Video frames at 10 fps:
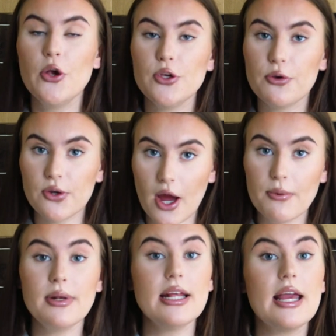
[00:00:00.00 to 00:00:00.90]
You can
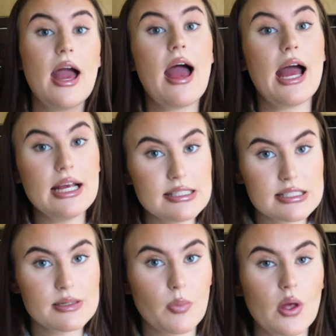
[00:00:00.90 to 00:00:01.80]
only
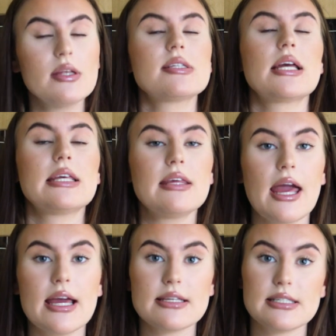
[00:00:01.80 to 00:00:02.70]
estimate and
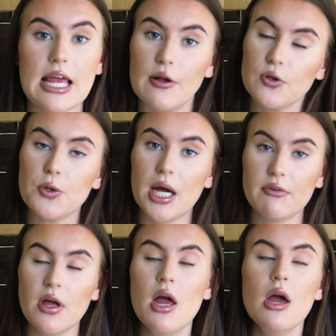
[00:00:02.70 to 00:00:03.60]
guess if you
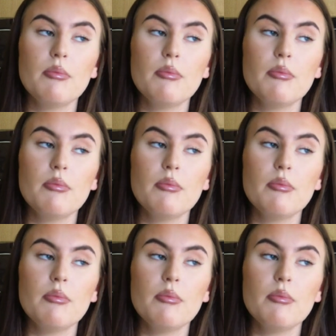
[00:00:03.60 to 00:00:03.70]
have